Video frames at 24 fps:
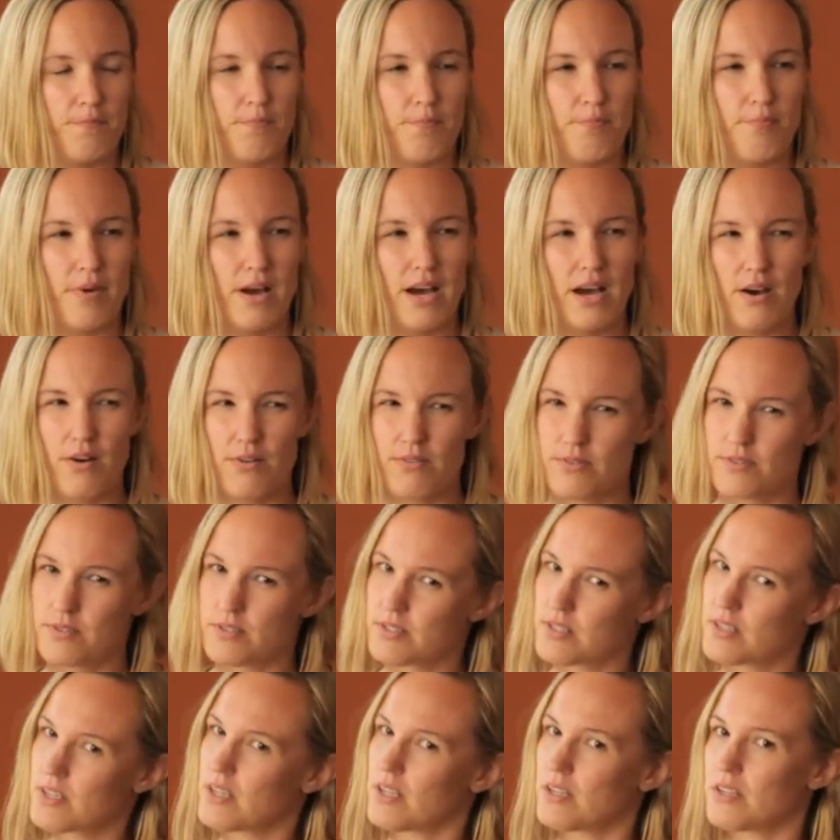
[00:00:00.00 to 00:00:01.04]

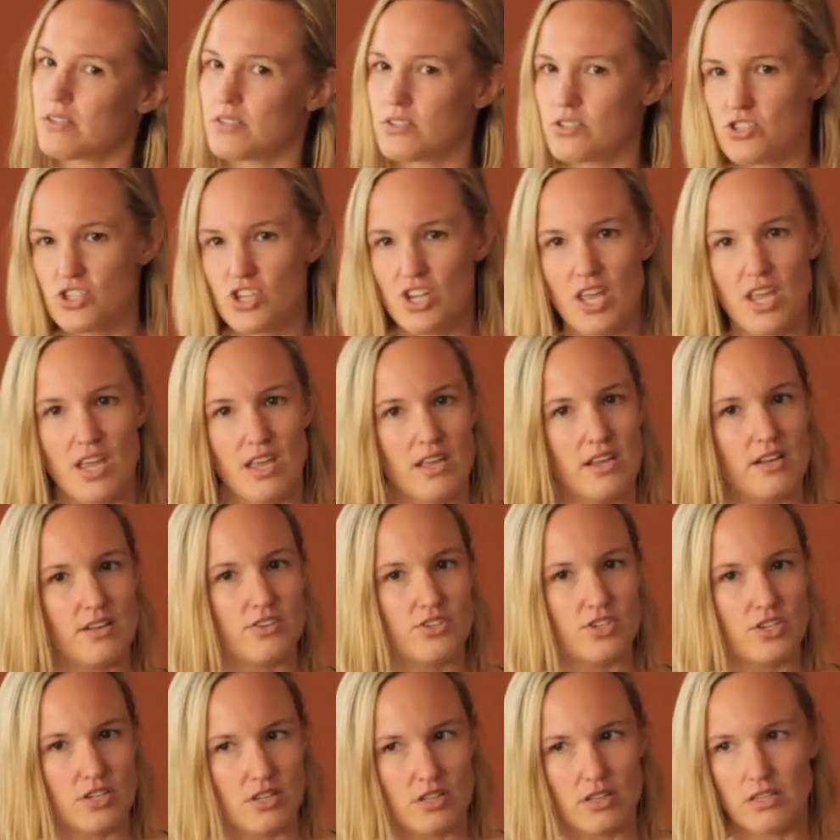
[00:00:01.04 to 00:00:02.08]
Mouths can
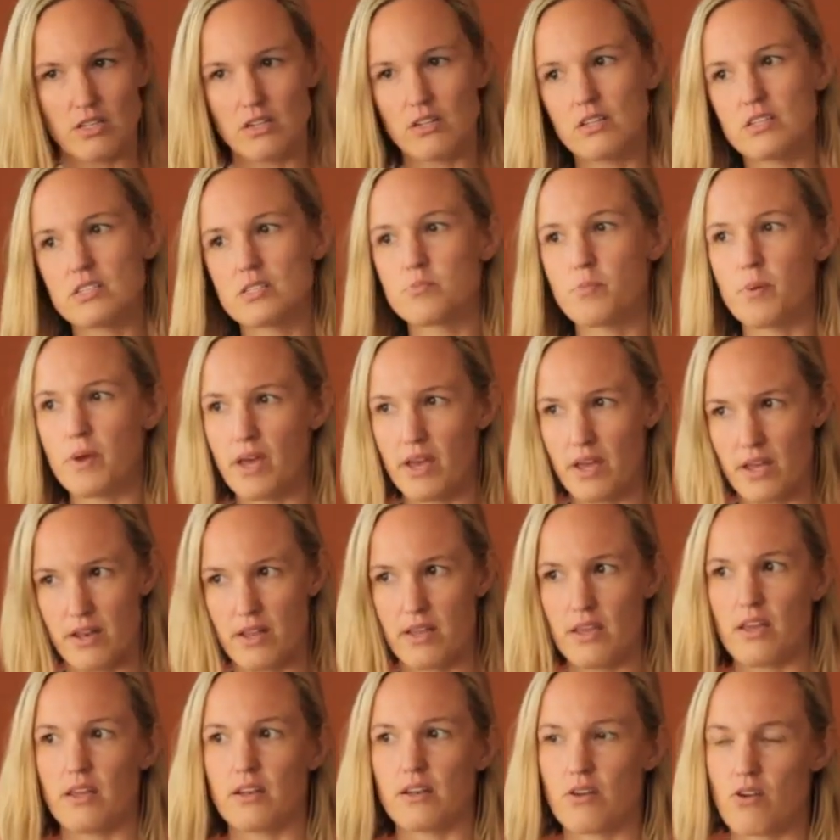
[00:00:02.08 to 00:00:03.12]
change in the littlest bit
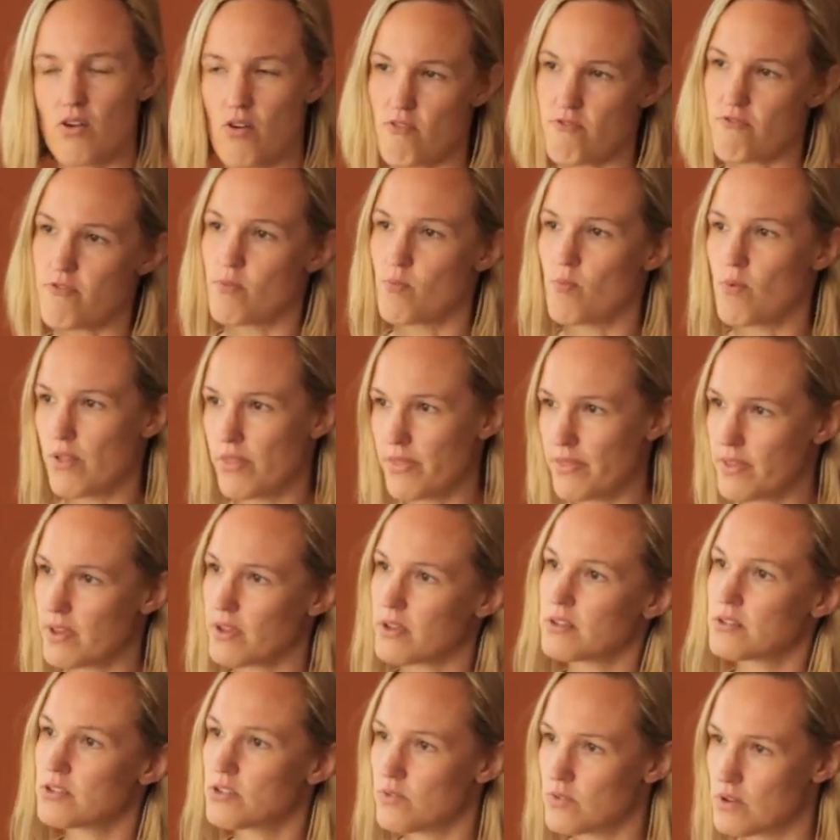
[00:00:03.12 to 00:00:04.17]
and go from one
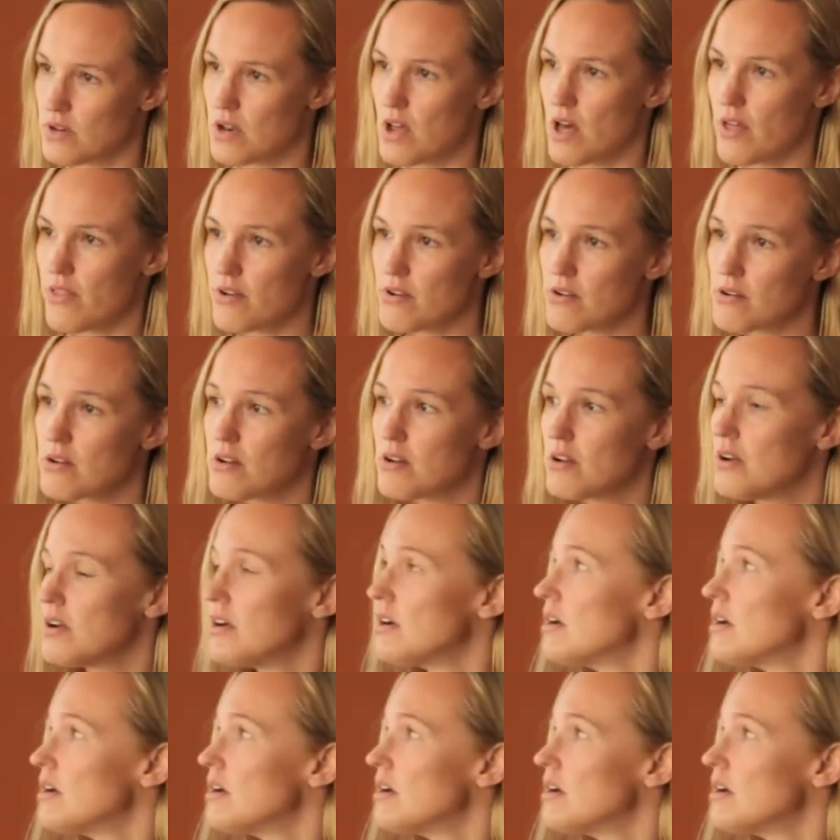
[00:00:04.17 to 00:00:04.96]
thing to another.